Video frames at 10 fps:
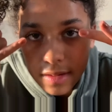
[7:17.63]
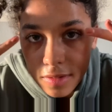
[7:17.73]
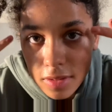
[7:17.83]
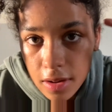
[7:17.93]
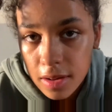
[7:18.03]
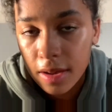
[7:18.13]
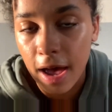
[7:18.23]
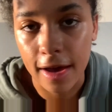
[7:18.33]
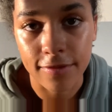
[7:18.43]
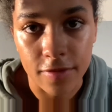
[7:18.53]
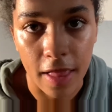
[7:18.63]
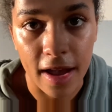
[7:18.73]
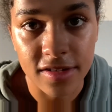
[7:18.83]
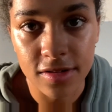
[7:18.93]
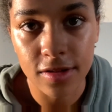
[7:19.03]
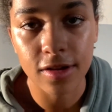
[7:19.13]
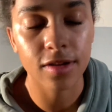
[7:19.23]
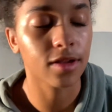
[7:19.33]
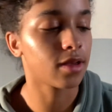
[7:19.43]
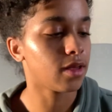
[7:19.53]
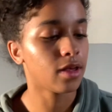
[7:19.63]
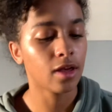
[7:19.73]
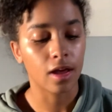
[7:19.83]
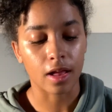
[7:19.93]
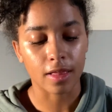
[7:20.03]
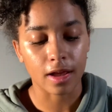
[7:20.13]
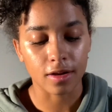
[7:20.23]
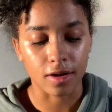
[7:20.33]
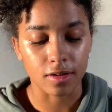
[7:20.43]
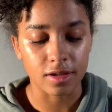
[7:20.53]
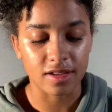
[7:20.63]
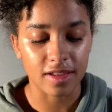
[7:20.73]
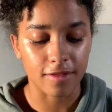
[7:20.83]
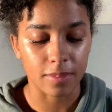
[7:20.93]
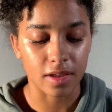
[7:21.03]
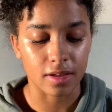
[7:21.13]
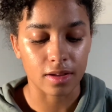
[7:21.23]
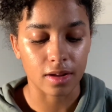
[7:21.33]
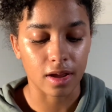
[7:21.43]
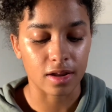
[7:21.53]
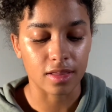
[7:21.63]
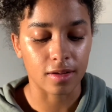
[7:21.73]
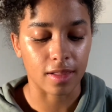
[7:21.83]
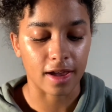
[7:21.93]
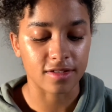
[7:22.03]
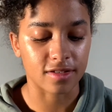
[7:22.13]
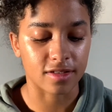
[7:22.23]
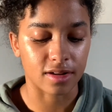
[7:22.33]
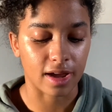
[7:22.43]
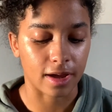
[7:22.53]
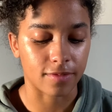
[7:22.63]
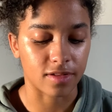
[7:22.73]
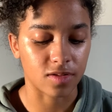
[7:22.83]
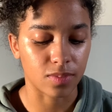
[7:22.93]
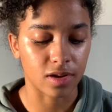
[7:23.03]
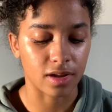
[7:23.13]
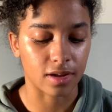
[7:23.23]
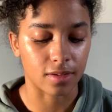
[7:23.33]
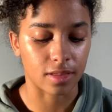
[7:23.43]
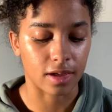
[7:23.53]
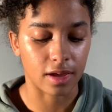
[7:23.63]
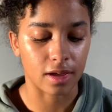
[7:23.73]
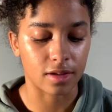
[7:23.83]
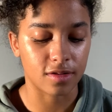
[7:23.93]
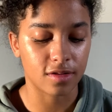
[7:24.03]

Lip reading: do the half lash look. A lot of girlies have been cutting their lashes in half and just putting it on the edge.